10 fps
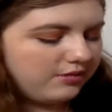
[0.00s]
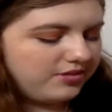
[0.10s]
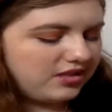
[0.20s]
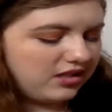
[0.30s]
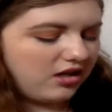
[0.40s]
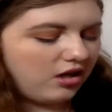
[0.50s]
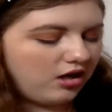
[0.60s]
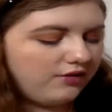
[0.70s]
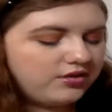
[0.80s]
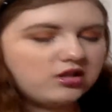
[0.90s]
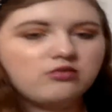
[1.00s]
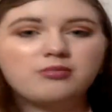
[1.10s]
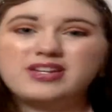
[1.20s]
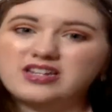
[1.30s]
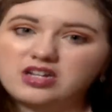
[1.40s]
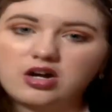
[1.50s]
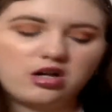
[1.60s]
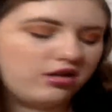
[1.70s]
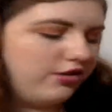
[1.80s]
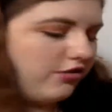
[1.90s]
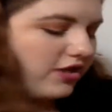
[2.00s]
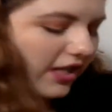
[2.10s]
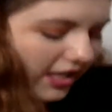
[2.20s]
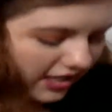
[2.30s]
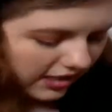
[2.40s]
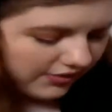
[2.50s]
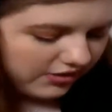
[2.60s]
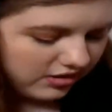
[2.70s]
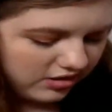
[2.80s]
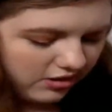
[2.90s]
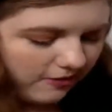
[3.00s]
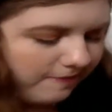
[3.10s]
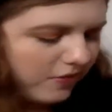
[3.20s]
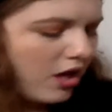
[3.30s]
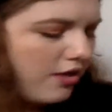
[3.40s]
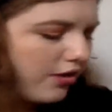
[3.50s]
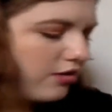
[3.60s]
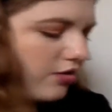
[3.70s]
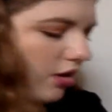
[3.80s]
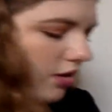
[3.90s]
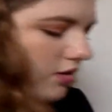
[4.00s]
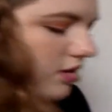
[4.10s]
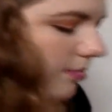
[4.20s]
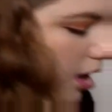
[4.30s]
lipstick off, so you won't be getting it all on your teeth. So those are